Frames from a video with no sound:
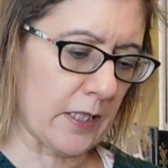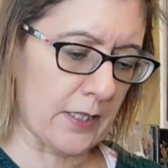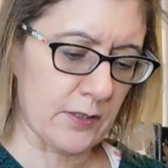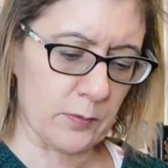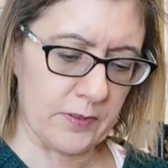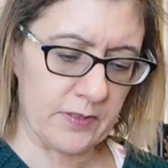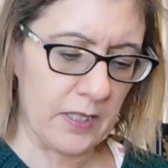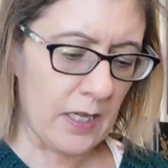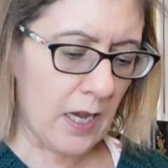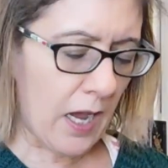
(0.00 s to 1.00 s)
nice ones.
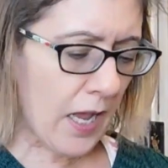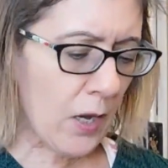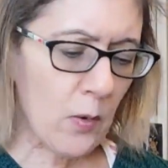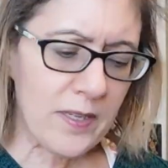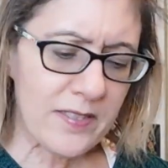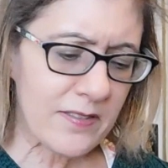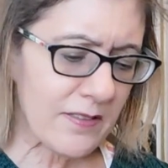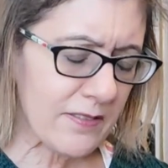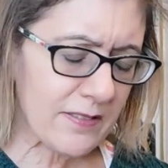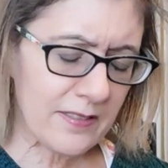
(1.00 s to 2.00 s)
I always
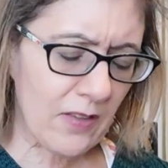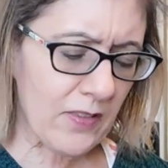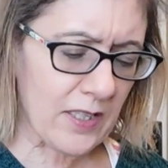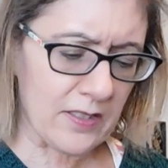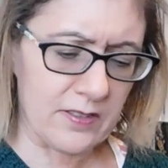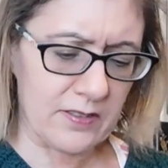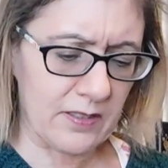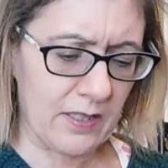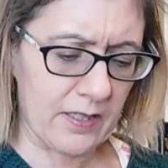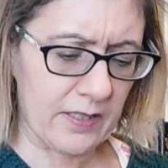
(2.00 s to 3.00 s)
sell these.
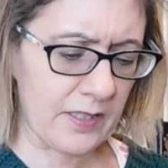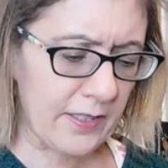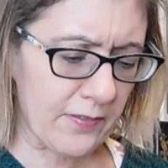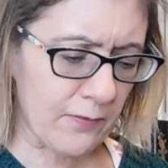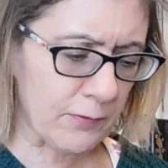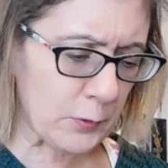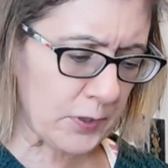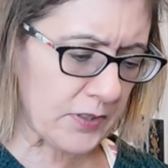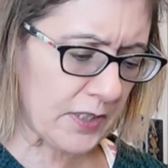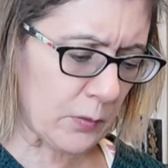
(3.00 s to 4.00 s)
Uh, any of the
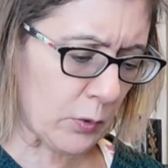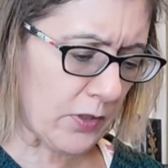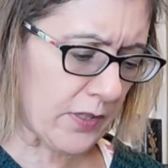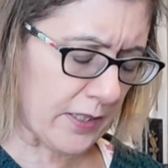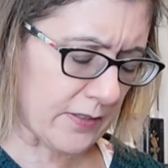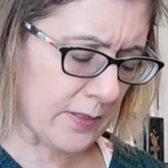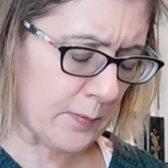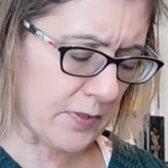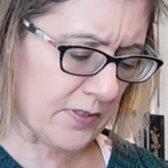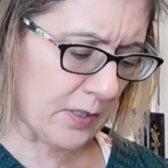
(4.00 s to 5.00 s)
Florentine wood things seem
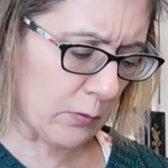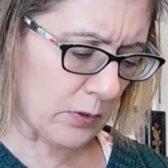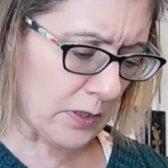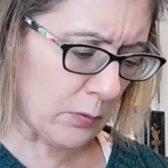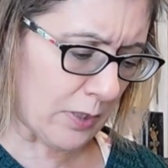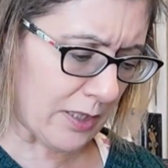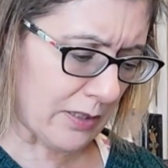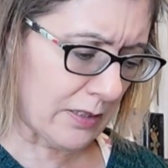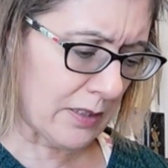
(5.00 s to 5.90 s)
to sell really well